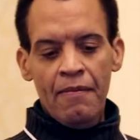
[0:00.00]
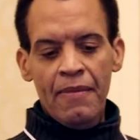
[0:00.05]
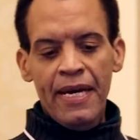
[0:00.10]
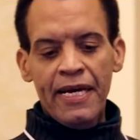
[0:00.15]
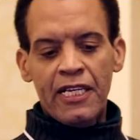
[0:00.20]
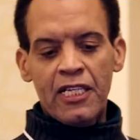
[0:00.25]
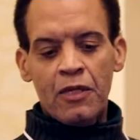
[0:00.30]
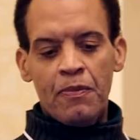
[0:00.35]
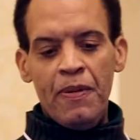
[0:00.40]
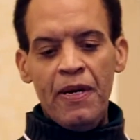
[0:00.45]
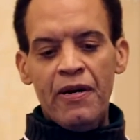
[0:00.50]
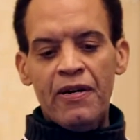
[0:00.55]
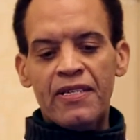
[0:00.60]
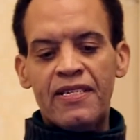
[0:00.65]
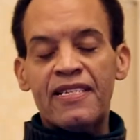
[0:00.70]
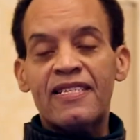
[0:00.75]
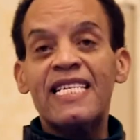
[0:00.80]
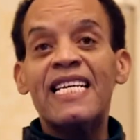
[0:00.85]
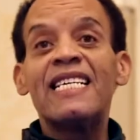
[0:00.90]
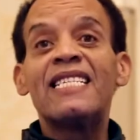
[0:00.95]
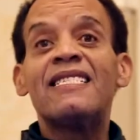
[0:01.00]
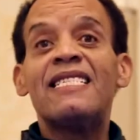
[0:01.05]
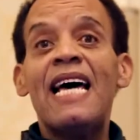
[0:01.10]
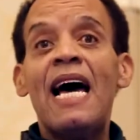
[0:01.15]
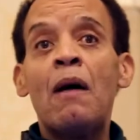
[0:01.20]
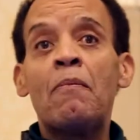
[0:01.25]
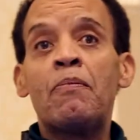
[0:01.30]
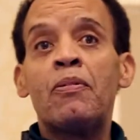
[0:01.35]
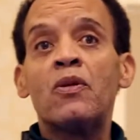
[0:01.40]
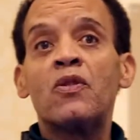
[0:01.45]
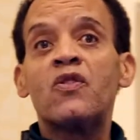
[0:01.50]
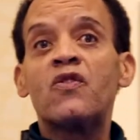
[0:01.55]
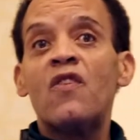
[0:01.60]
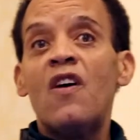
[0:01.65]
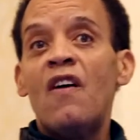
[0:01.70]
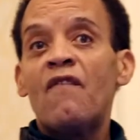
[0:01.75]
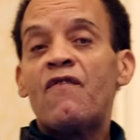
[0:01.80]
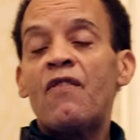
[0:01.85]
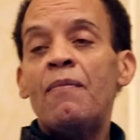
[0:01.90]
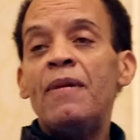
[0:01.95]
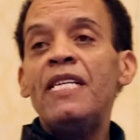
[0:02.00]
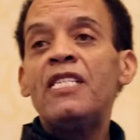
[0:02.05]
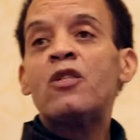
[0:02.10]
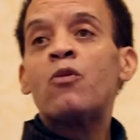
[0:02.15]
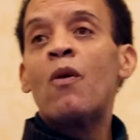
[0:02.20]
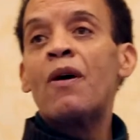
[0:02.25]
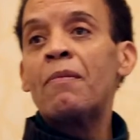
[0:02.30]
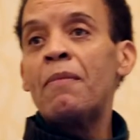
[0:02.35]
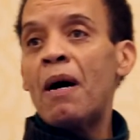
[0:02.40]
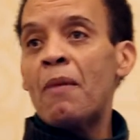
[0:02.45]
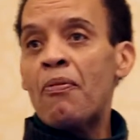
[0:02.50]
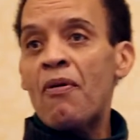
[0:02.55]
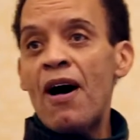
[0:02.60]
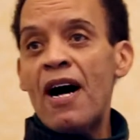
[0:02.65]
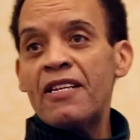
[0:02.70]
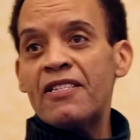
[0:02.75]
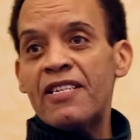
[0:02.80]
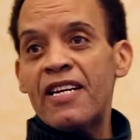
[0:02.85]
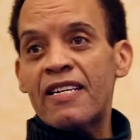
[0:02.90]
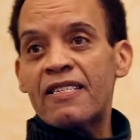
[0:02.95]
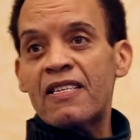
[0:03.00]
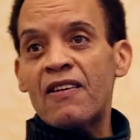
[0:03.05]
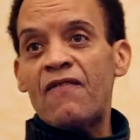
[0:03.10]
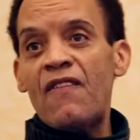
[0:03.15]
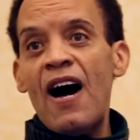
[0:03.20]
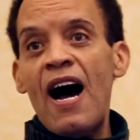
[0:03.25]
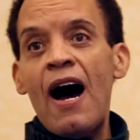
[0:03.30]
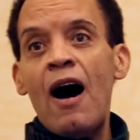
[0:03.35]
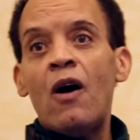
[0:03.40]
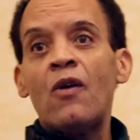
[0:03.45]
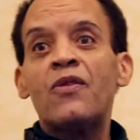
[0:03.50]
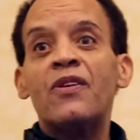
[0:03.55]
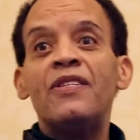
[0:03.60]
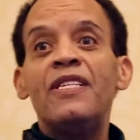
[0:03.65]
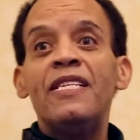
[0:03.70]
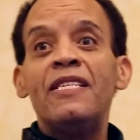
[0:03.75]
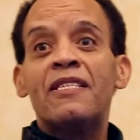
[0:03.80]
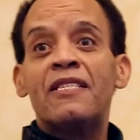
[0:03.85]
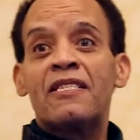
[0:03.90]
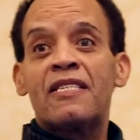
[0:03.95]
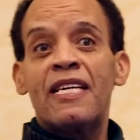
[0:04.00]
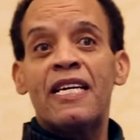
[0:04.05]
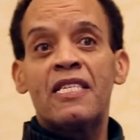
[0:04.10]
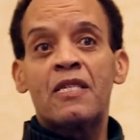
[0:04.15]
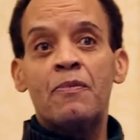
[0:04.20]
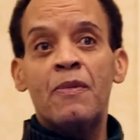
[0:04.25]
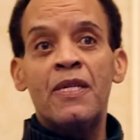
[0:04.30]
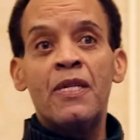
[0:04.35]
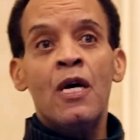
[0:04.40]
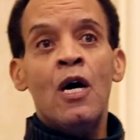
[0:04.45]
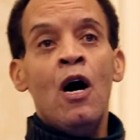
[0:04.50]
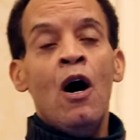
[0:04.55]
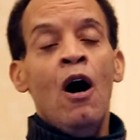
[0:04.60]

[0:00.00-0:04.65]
experiences, examples from each one of my projects of how the needs assessment